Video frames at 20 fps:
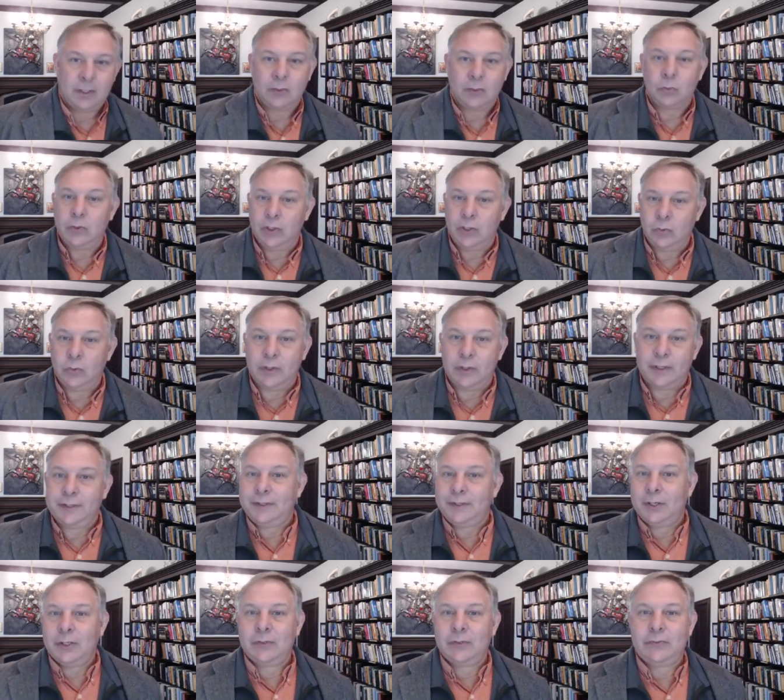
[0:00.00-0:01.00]
We will
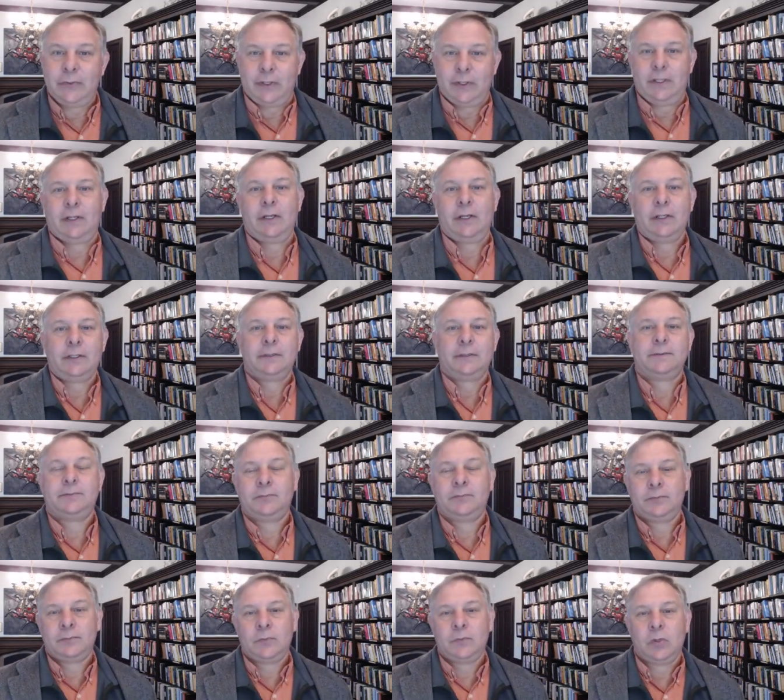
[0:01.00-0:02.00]
know fear.
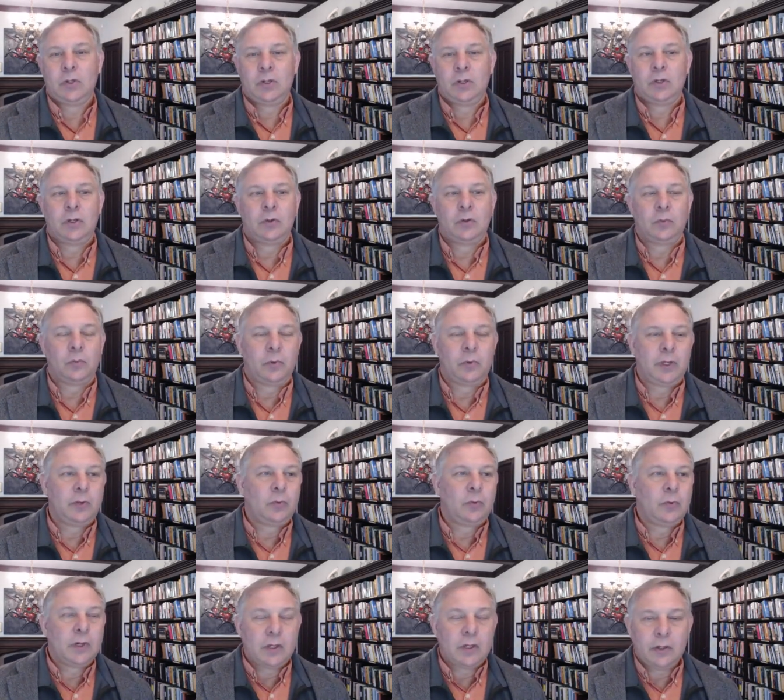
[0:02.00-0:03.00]
We
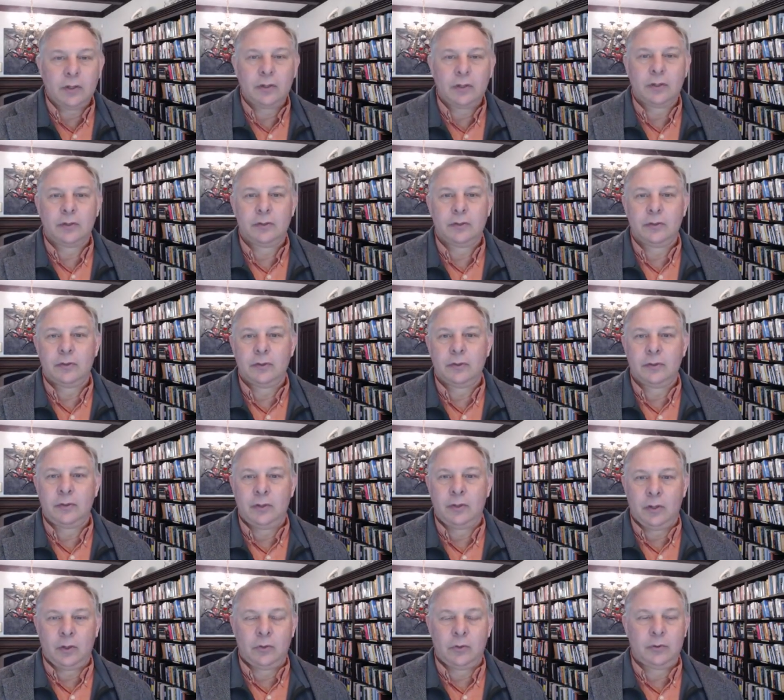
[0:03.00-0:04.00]
will
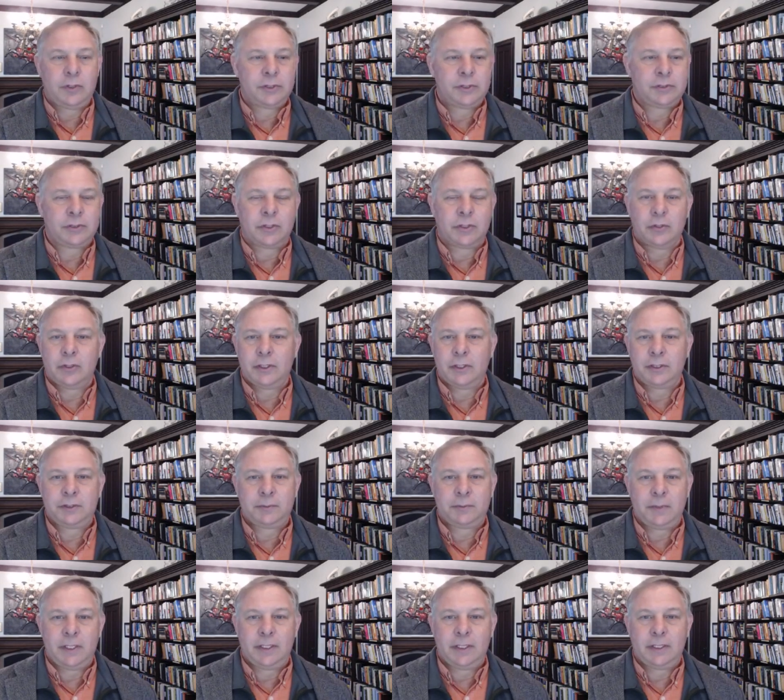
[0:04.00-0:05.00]
know
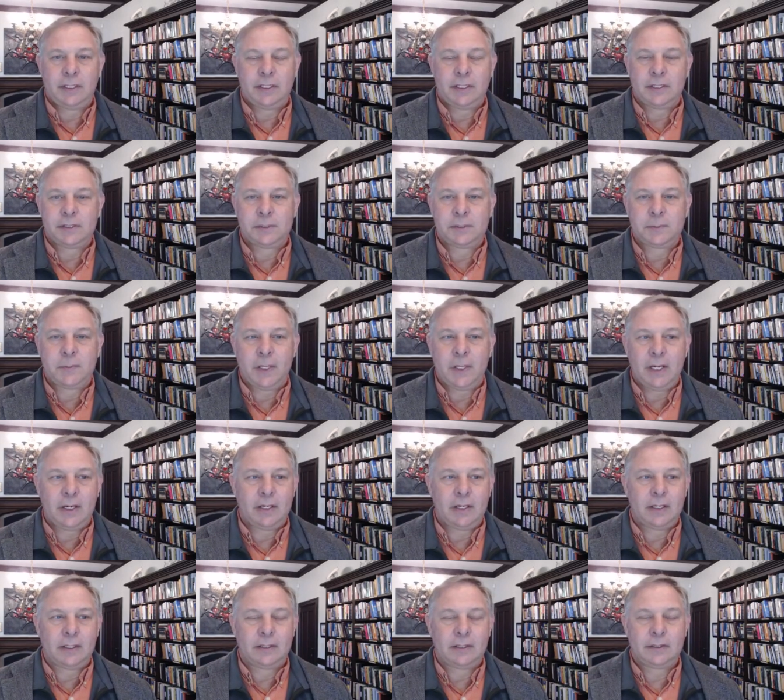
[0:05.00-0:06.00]
discouragement and
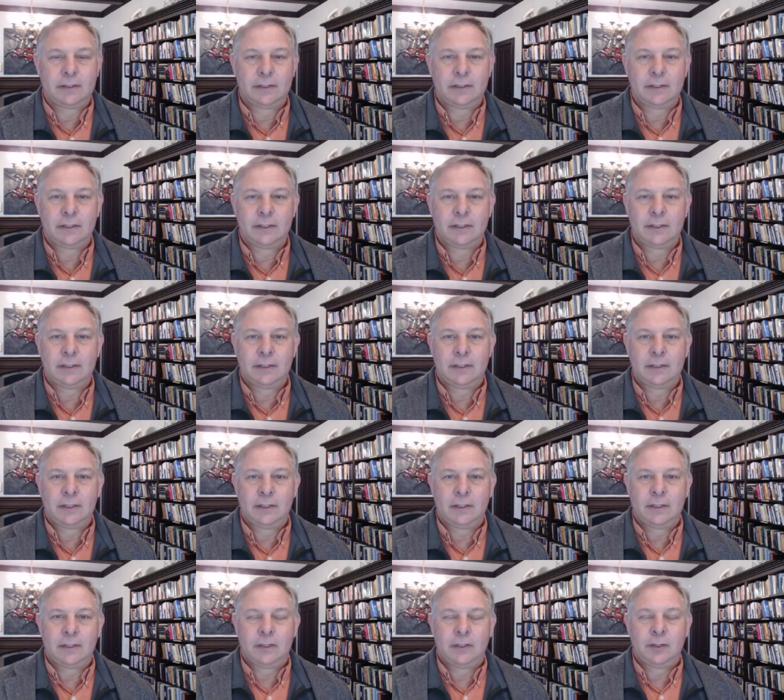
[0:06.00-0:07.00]
despair.
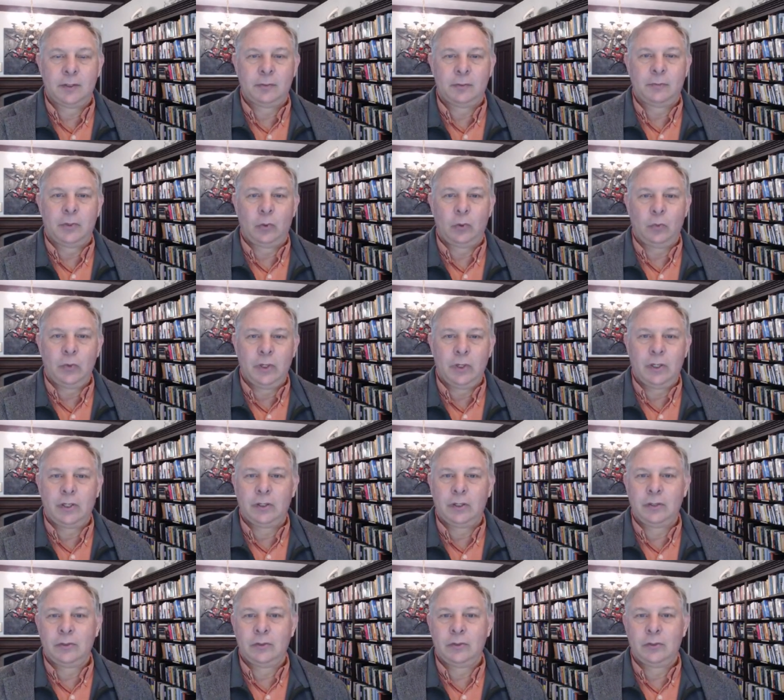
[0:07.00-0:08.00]
But
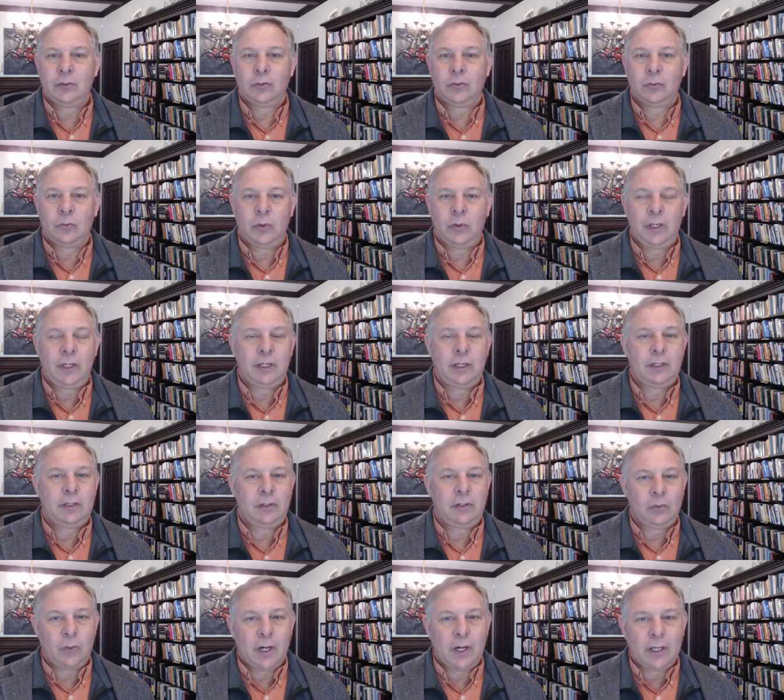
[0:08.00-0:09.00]
will we
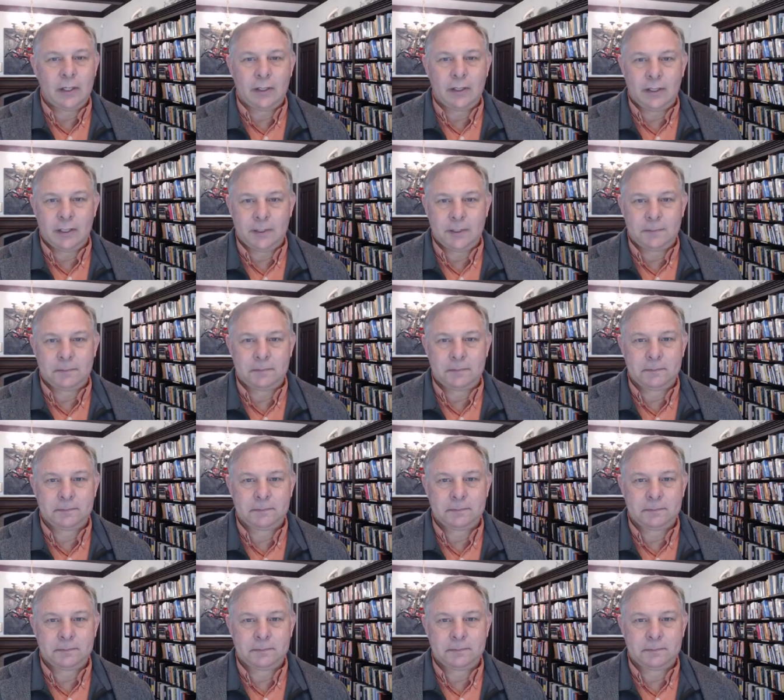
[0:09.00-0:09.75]
dwell in them?